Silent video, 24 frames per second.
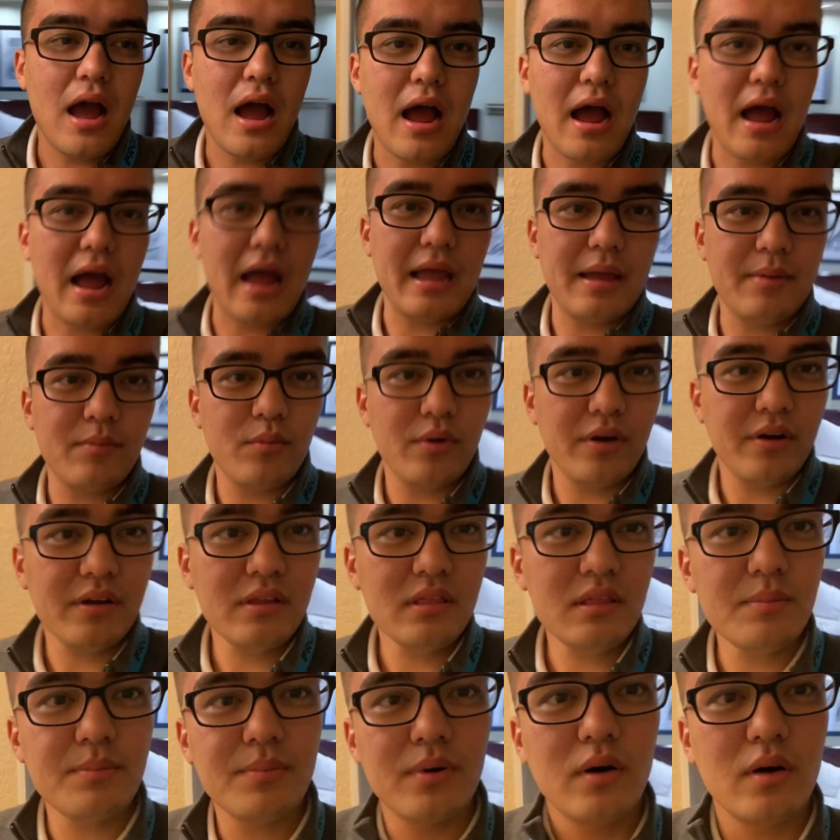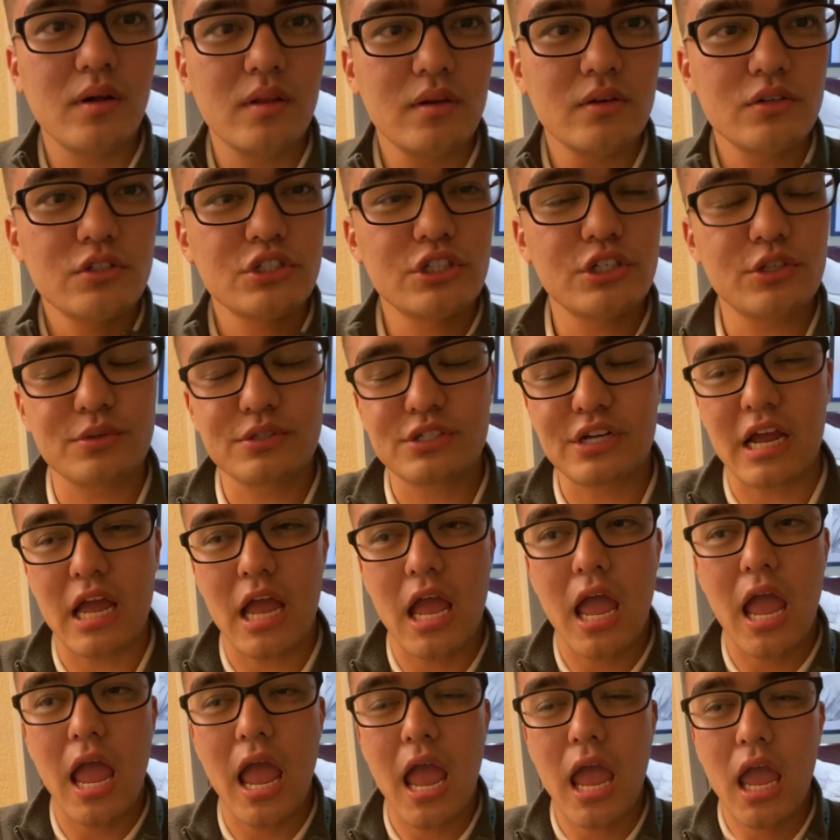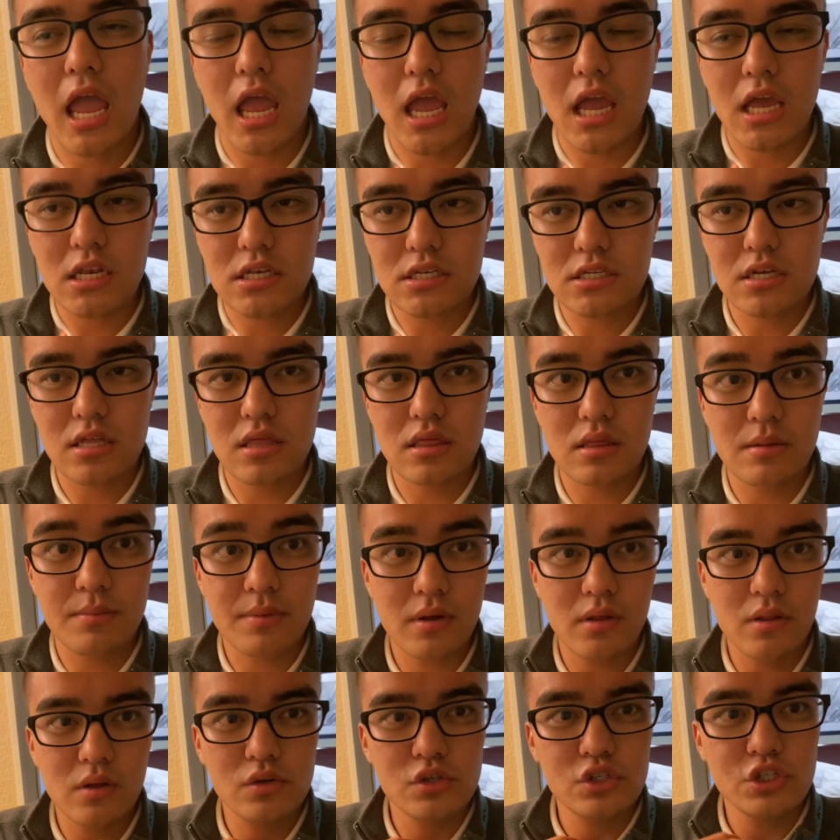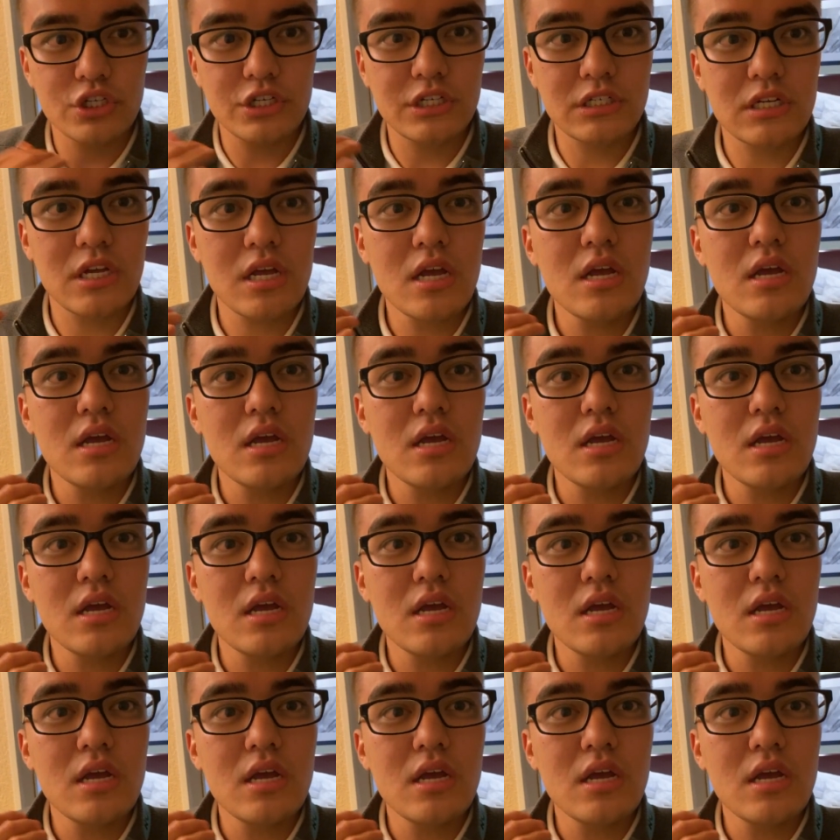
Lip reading: I am wearing the polo shirt, which I hate the polo shirt.